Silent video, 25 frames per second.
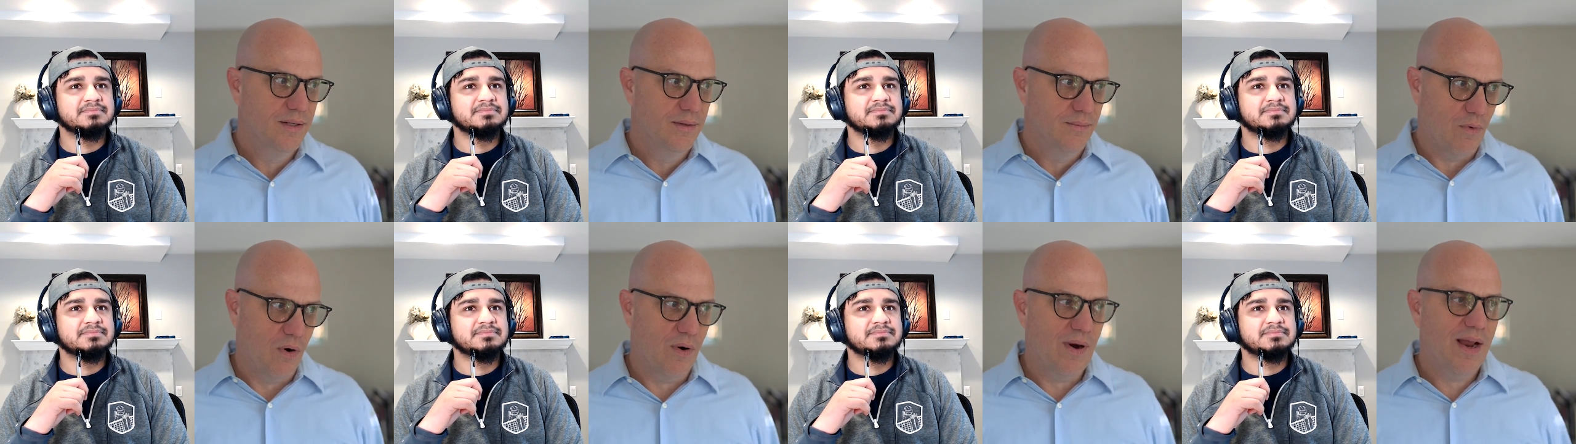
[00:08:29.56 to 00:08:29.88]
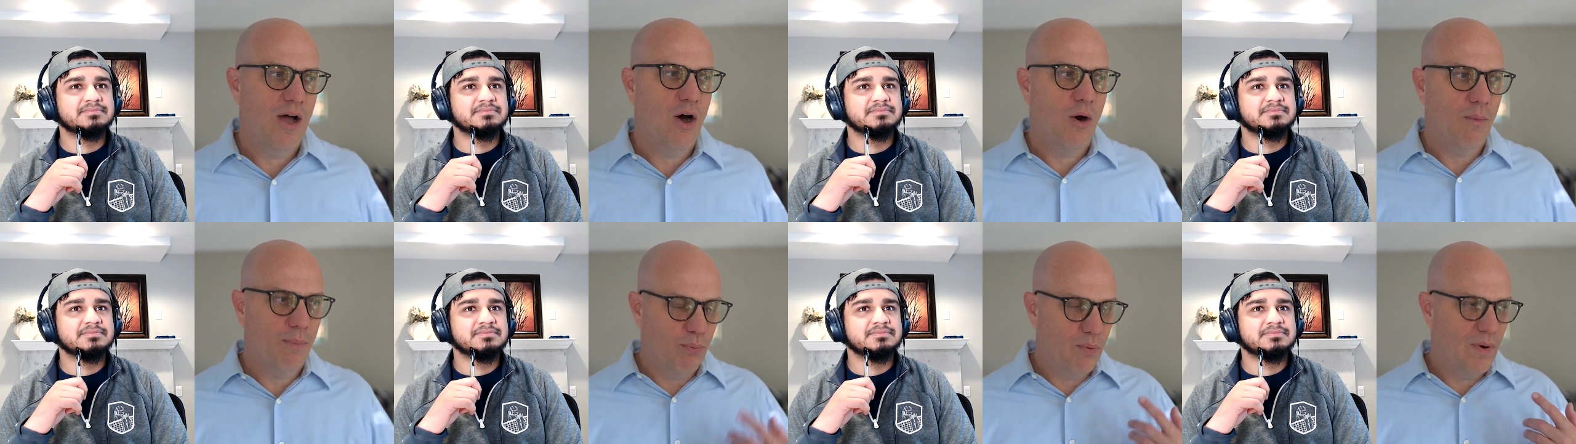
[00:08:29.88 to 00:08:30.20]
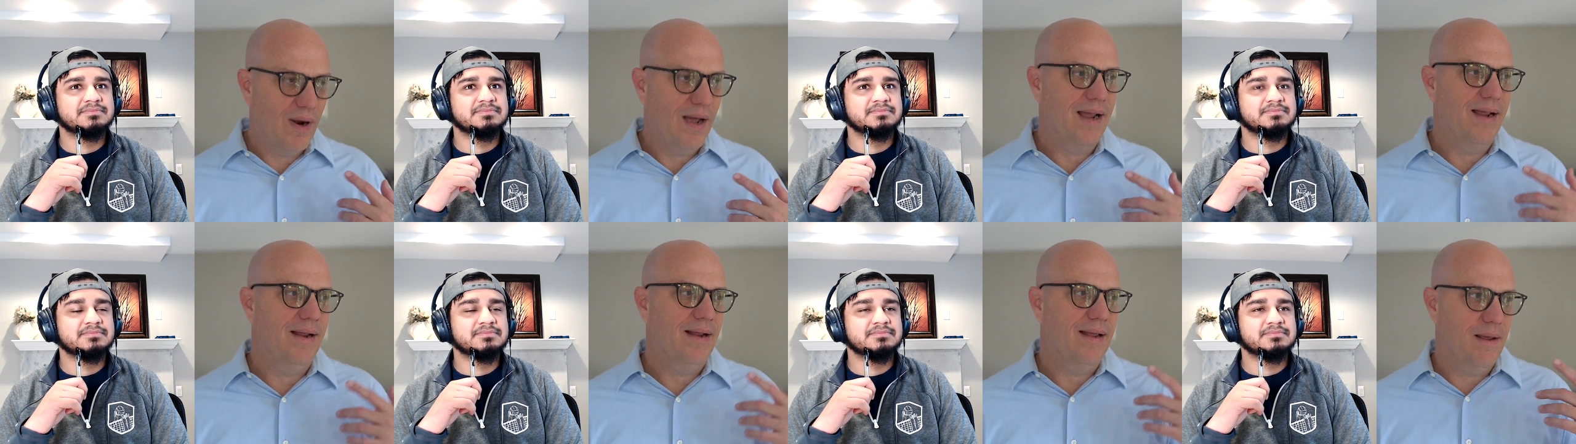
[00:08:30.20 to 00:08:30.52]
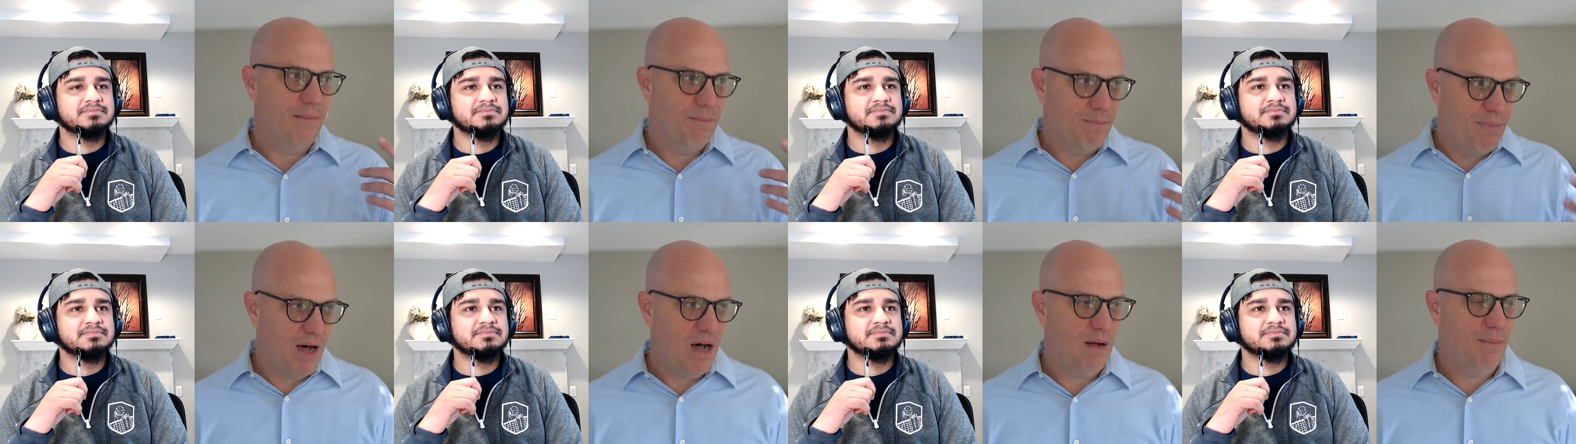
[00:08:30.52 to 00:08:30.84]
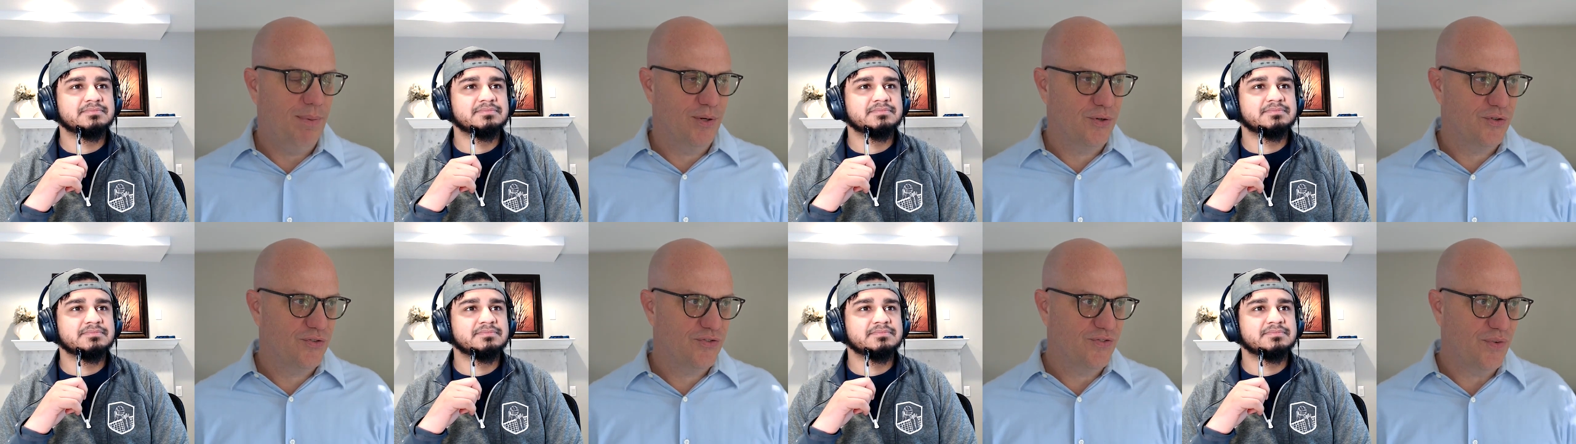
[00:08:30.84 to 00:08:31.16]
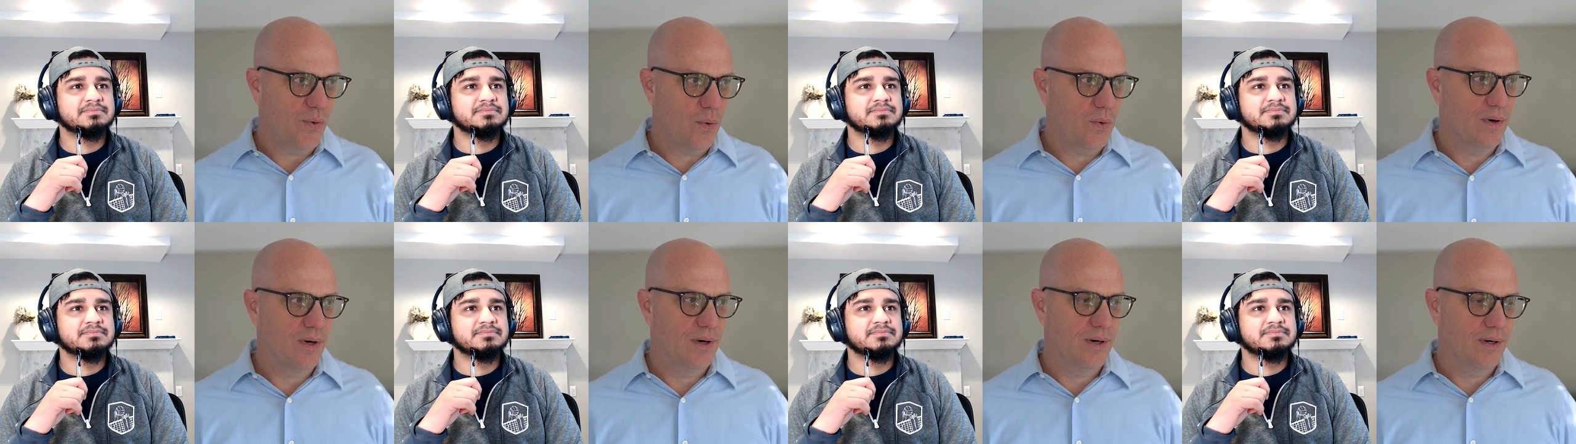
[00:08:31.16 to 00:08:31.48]
Speaker 1: or help write and publish
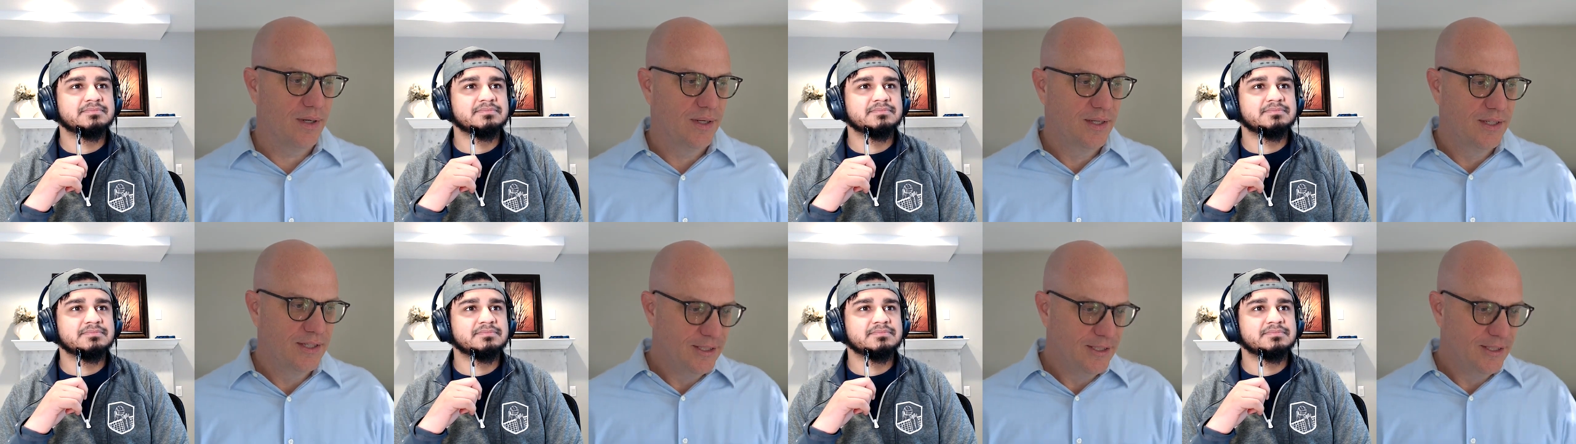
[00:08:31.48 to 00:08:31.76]
for